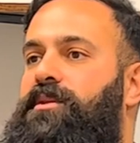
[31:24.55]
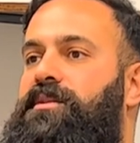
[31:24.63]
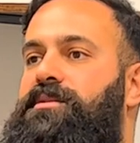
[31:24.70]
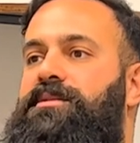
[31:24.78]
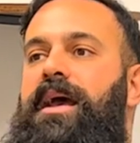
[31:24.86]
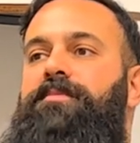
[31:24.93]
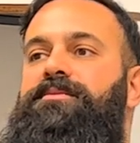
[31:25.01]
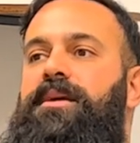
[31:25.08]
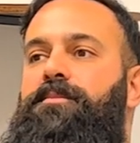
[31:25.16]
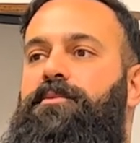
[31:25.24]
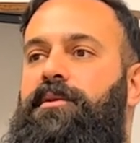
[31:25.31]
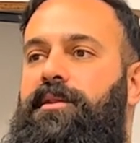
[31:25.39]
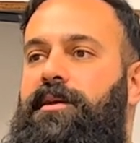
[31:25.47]
be stamped
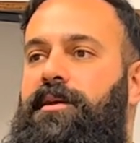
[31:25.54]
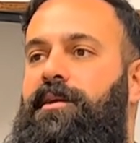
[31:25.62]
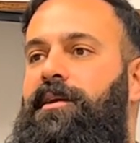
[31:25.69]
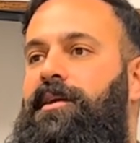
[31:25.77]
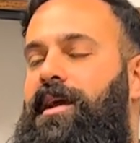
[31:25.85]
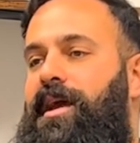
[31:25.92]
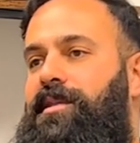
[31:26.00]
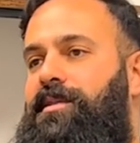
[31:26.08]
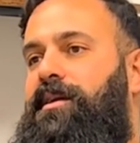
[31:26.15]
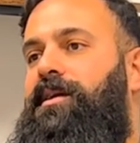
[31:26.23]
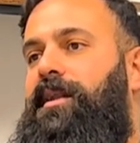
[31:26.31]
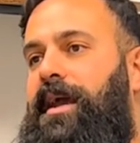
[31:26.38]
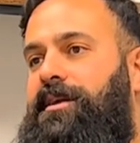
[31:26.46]
separately and
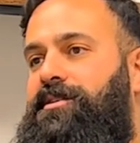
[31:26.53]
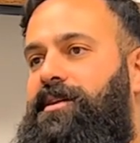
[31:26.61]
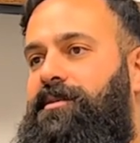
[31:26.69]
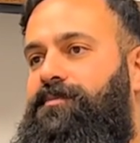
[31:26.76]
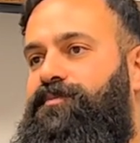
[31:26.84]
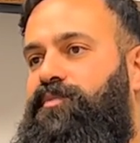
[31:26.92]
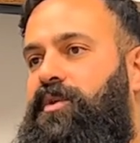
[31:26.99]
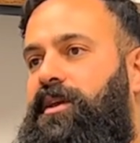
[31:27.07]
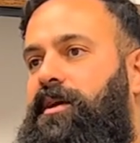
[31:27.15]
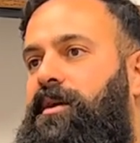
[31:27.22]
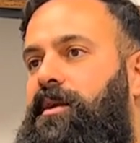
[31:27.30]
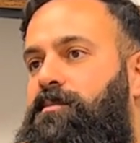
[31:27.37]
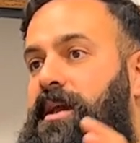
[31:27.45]
then connected, we can
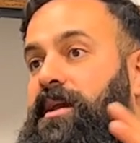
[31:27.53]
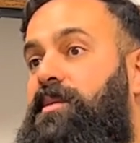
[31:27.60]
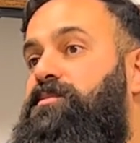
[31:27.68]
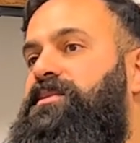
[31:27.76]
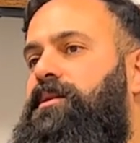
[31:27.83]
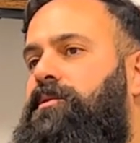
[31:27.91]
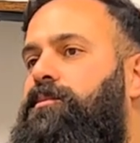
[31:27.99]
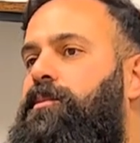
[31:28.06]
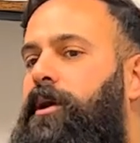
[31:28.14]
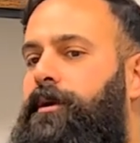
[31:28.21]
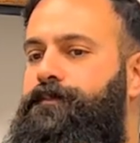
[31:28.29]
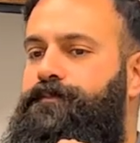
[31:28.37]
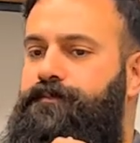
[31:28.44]
kind of make them single part.